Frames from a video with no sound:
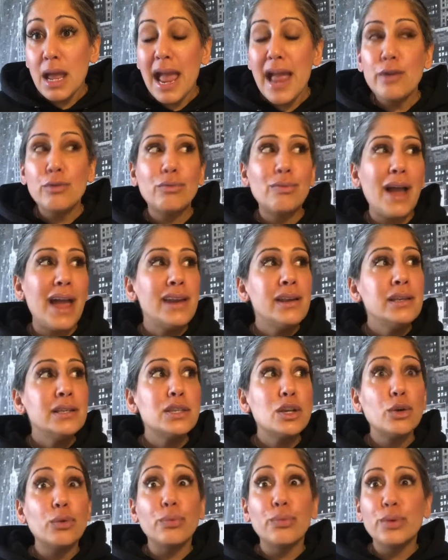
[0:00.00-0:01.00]
and red is
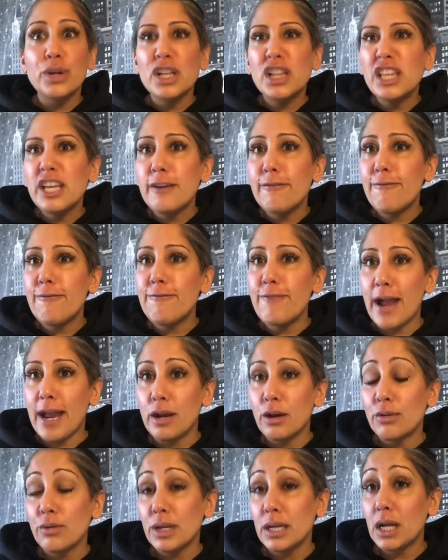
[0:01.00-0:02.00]
a really
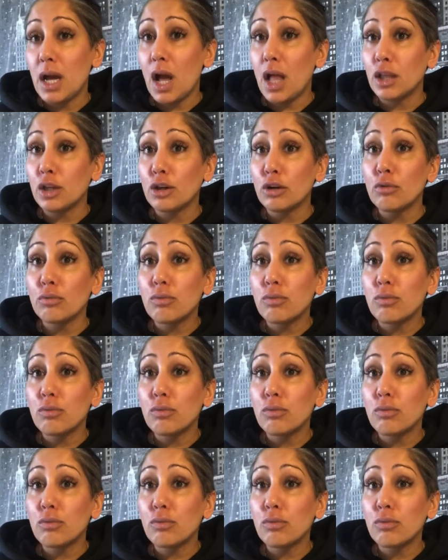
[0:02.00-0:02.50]
fiery color.